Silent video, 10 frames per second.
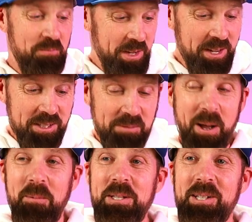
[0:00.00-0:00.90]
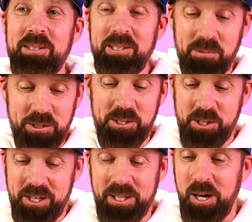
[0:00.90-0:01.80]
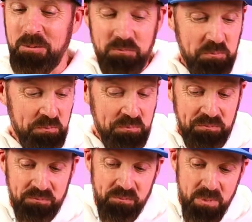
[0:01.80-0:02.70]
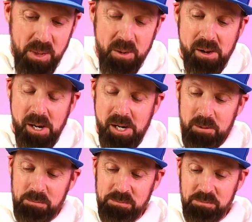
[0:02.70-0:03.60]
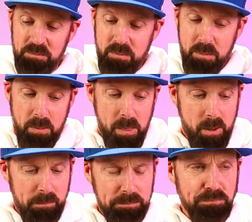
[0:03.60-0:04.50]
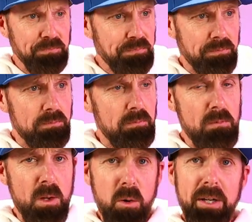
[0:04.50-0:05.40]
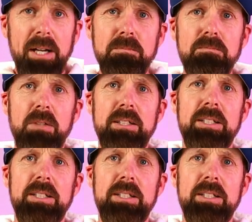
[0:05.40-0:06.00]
he can smell him. He's like, that's some good chicken there. Okay, I